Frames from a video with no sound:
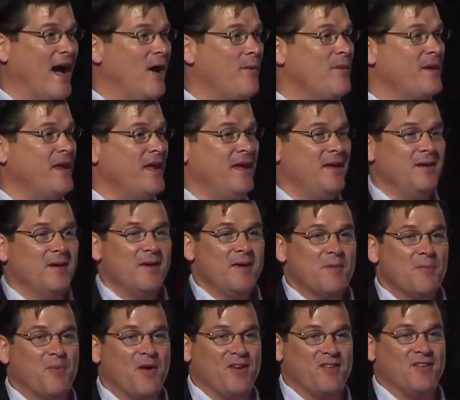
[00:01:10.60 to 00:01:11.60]
How many
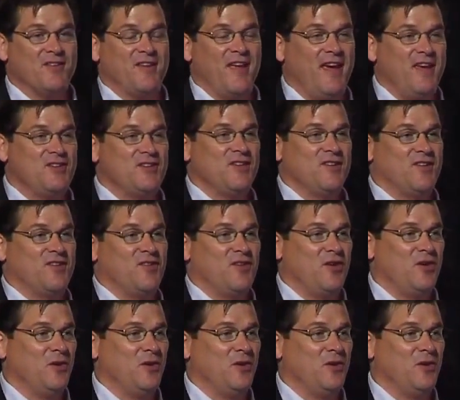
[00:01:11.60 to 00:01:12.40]
presentations do